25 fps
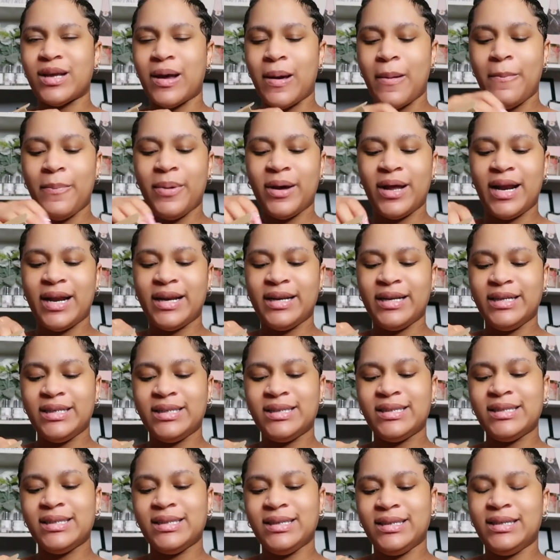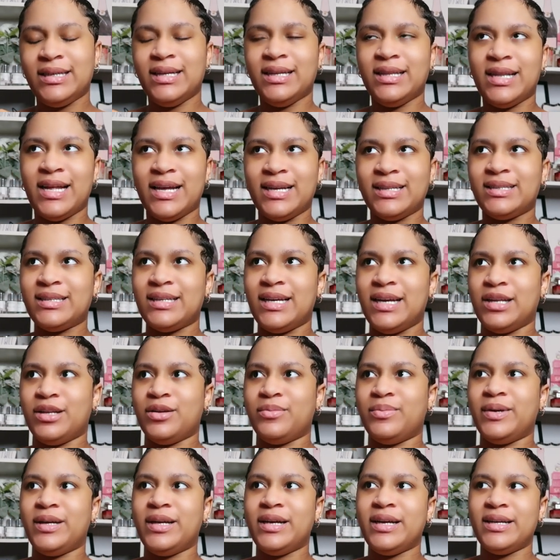but I need to get that
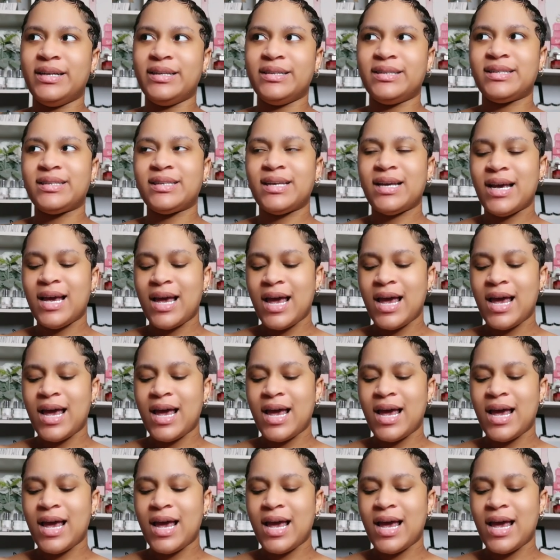together because